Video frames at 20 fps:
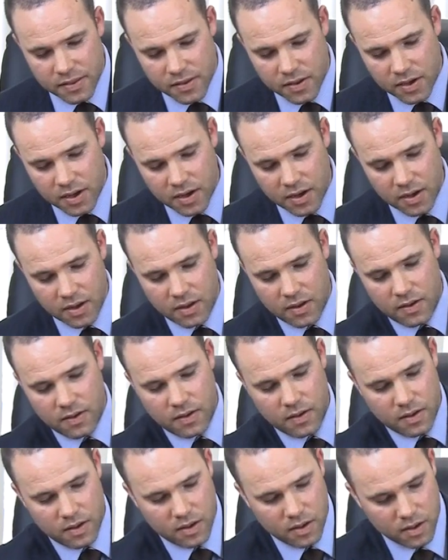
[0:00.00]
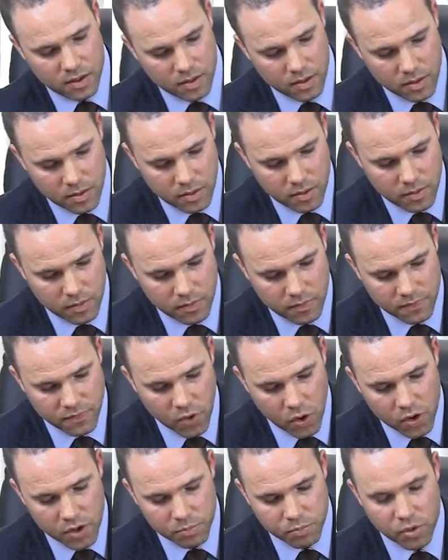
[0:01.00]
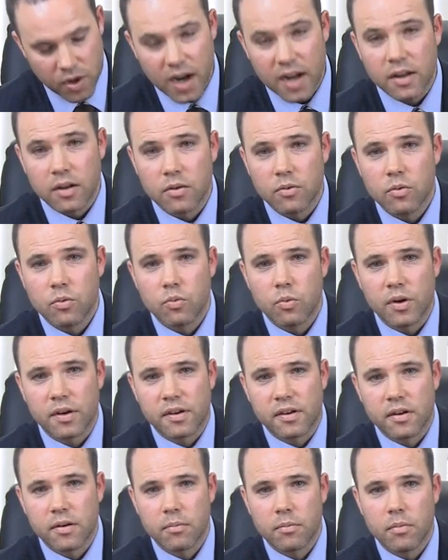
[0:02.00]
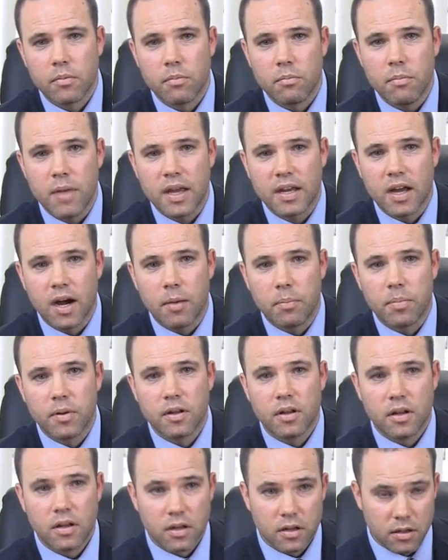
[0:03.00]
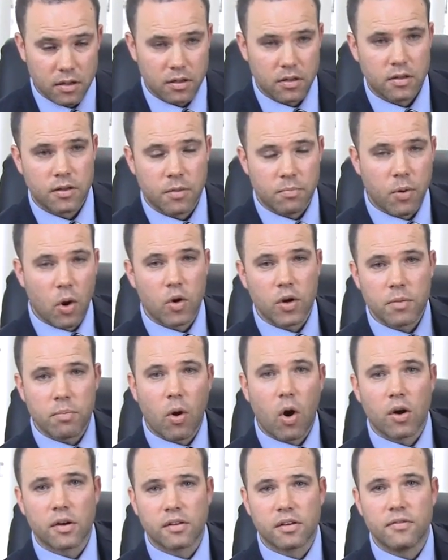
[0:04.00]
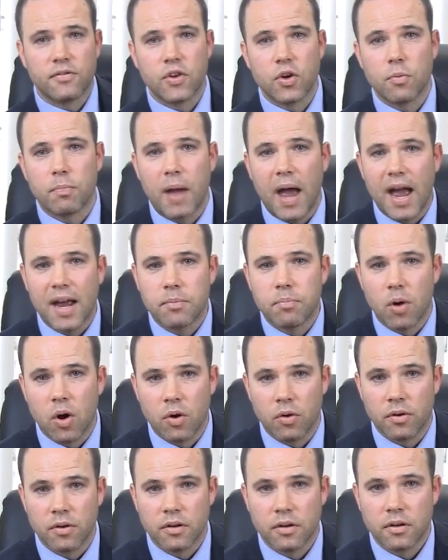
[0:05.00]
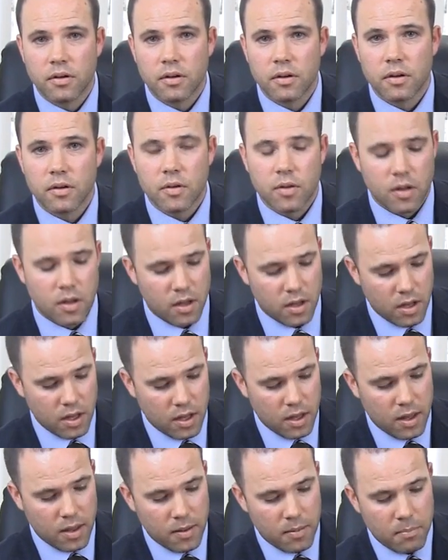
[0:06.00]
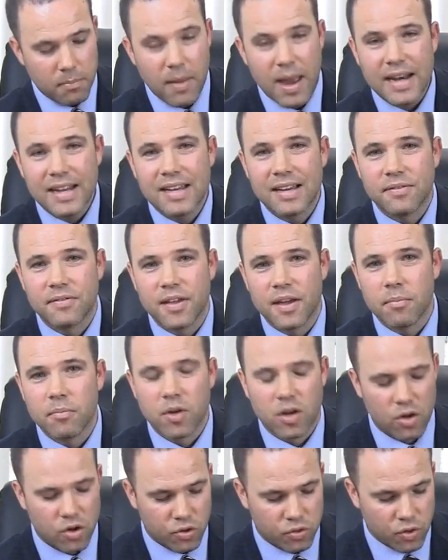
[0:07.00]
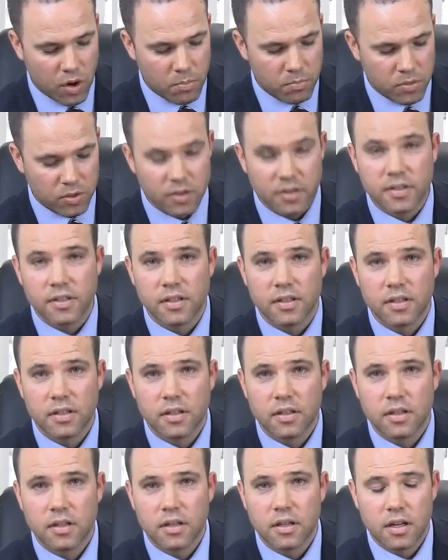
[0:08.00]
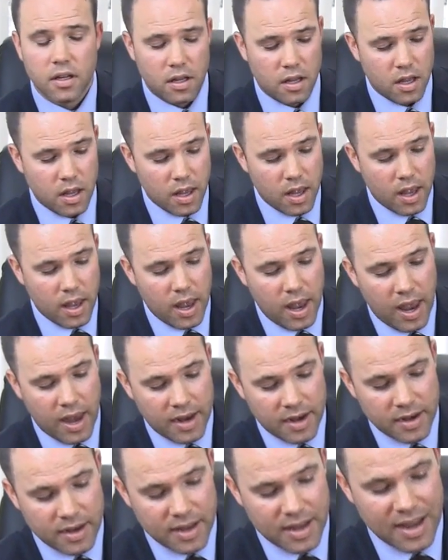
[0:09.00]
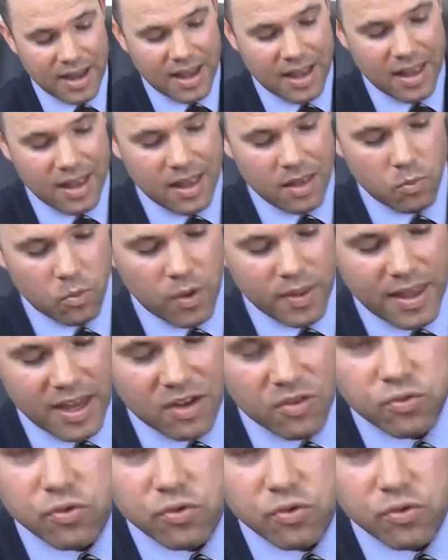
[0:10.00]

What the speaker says: the vertebrae, which make up the bony parts of your backbone, many of them crumbled. And when they